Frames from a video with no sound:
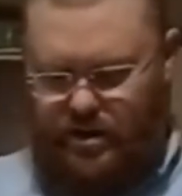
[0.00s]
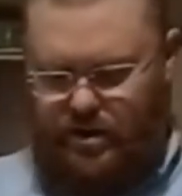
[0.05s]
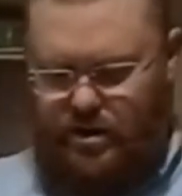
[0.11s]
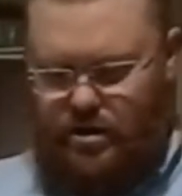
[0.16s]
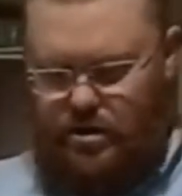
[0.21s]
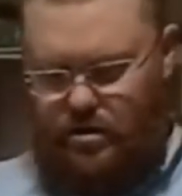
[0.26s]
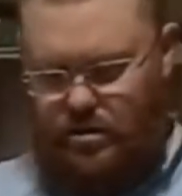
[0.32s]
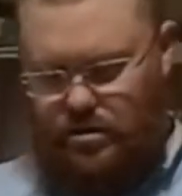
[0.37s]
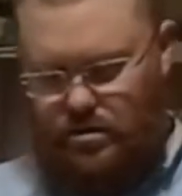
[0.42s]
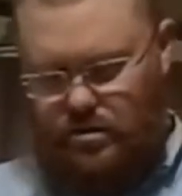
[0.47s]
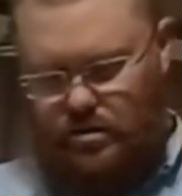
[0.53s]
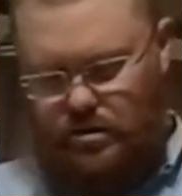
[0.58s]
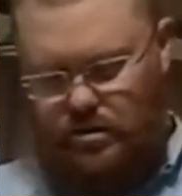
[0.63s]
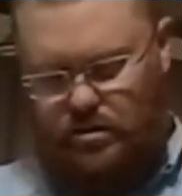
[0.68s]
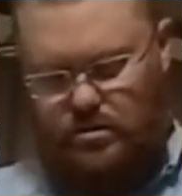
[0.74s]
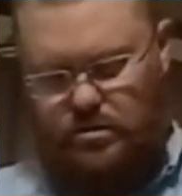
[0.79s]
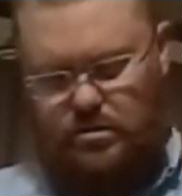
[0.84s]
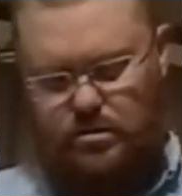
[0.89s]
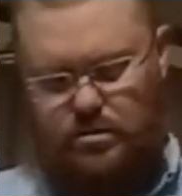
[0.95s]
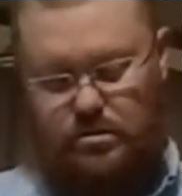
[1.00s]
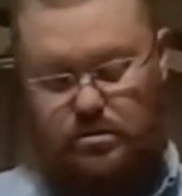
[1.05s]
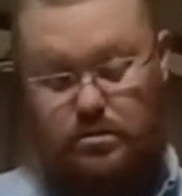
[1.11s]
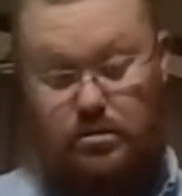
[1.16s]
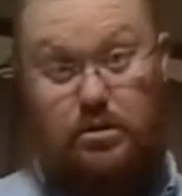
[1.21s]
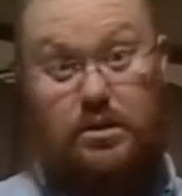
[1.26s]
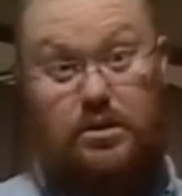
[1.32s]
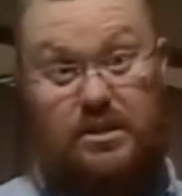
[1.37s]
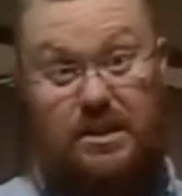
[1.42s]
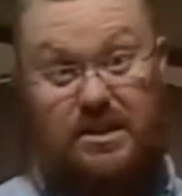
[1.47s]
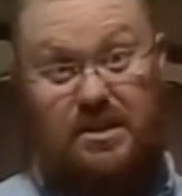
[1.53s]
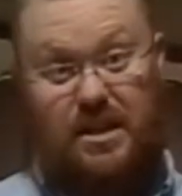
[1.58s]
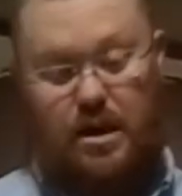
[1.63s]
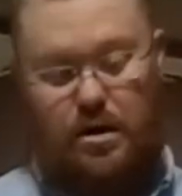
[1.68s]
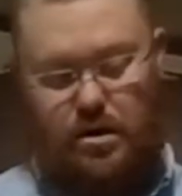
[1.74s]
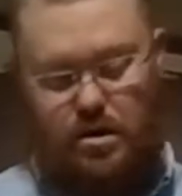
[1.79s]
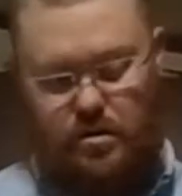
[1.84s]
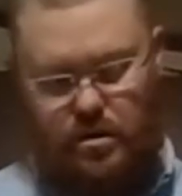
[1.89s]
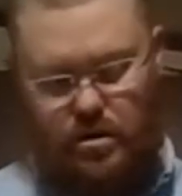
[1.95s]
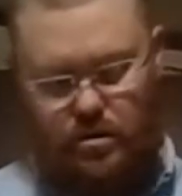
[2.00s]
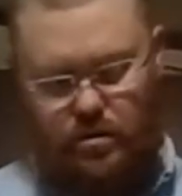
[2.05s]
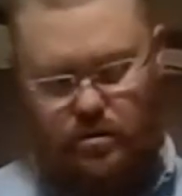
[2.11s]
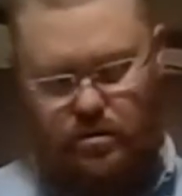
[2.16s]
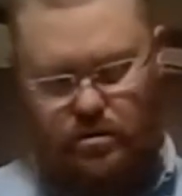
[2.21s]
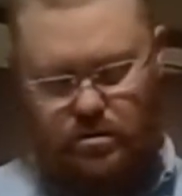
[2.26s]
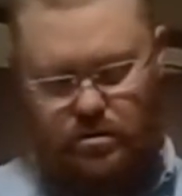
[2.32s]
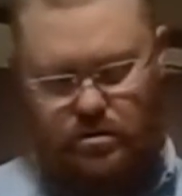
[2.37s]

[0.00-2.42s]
here, because that's how I roll.